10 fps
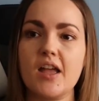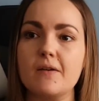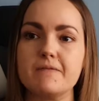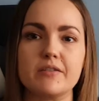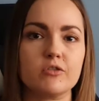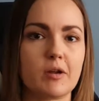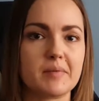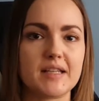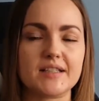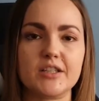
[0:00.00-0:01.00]
very
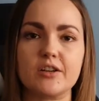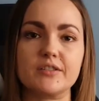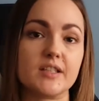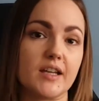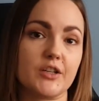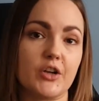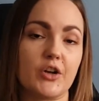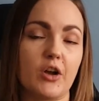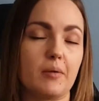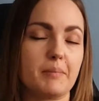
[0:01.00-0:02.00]
reminiscent of
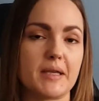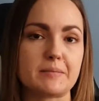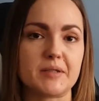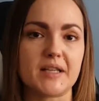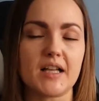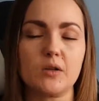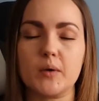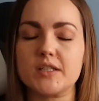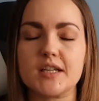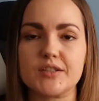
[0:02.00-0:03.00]
Psycho and Bates Motel,
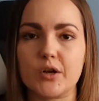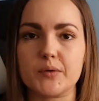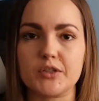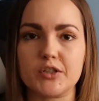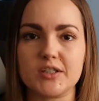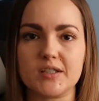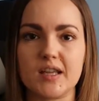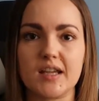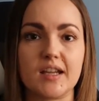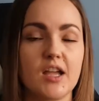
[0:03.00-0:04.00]
which is always a good
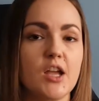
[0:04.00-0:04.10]
thing.